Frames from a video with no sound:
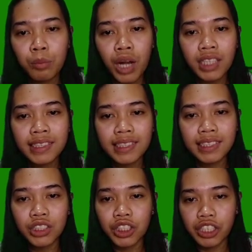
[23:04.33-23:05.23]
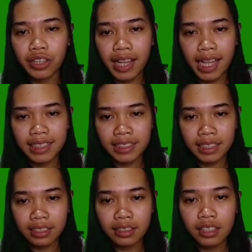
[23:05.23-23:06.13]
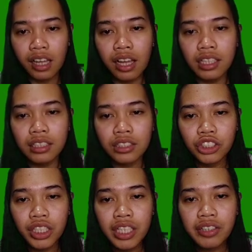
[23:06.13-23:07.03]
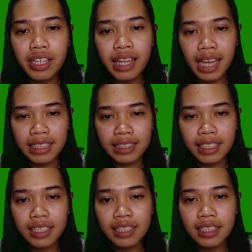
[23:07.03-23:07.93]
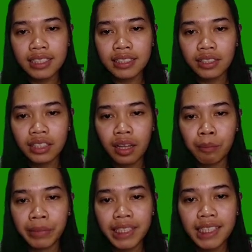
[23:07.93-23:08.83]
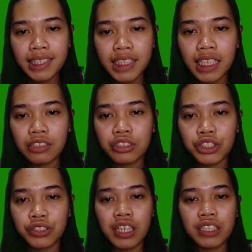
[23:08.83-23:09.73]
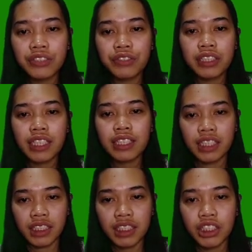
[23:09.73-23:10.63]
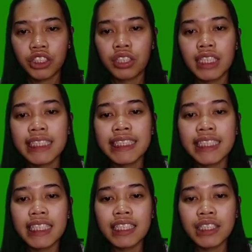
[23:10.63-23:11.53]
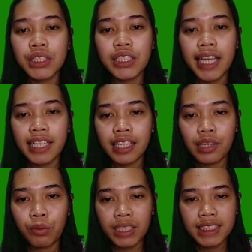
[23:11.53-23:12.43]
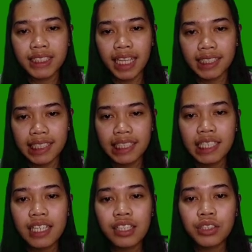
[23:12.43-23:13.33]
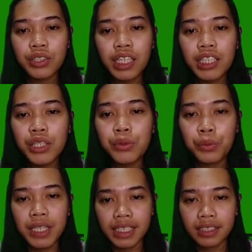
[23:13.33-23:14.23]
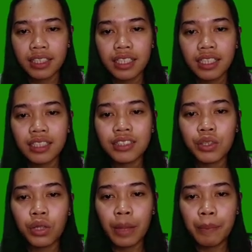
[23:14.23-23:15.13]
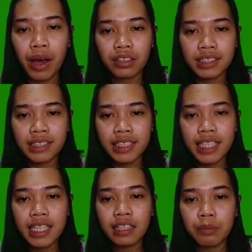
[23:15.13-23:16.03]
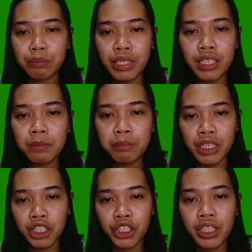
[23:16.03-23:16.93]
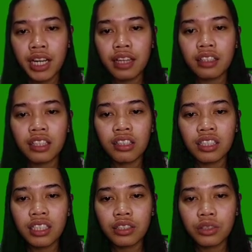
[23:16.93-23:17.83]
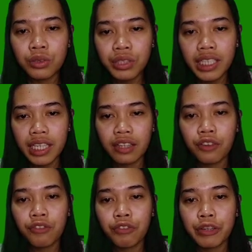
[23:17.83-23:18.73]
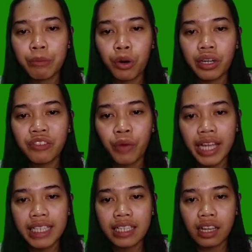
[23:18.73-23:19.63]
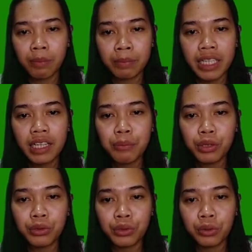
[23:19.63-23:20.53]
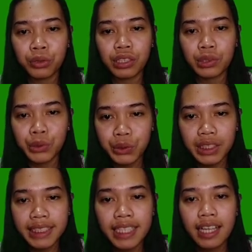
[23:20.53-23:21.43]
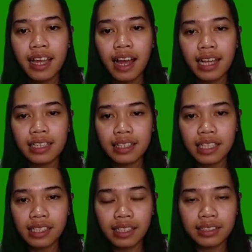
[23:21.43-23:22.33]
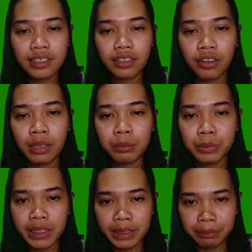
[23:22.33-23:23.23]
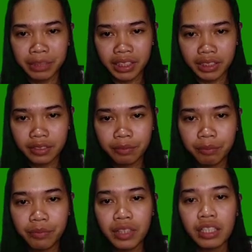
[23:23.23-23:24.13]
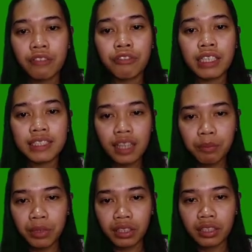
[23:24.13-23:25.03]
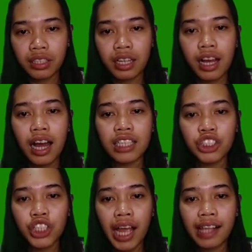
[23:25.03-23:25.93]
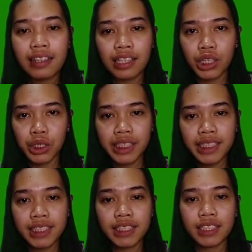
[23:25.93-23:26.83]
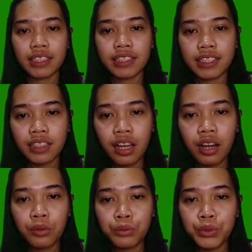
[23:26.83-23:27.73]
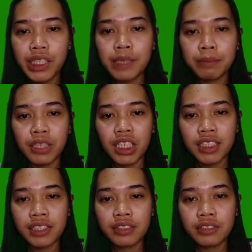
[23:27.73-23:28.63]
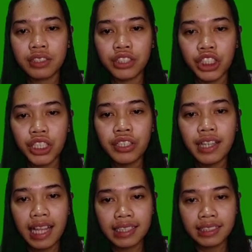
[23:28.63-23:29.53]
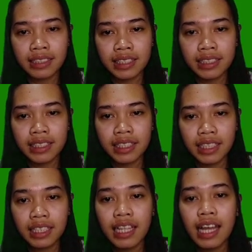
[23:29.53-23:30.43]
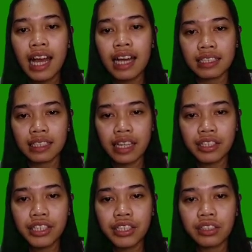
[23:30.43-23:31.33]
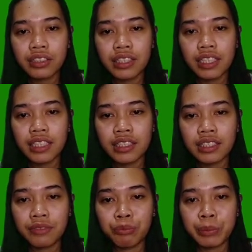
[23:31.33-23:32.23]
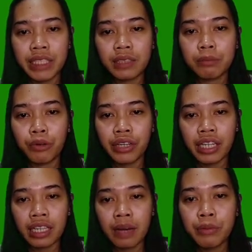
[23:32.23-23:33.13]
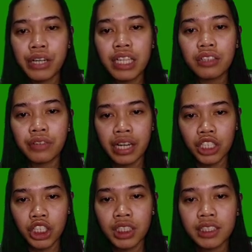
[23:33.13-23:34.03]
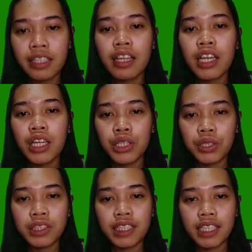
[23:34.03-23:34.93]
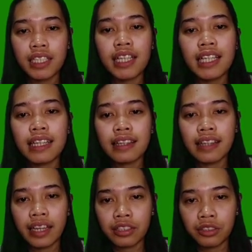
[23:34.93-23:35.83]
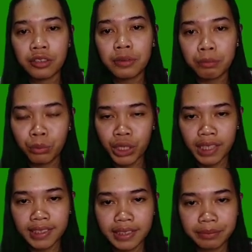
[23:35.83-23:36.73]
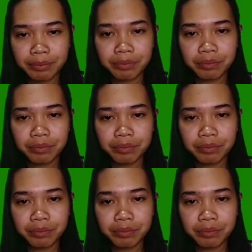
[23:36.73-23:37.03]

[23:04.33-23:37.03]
Practice generalizing. Generalizing is the ability to transfer the knowledge or skills you gain in one setting to a new one. It's all about seeing the bigger picture and looking for more widely applicable rules, ideas, or principles. For example, a child that learns to stack wooden blocks could generalize that skill and later use it to build more elaborate creations using Lego bricks.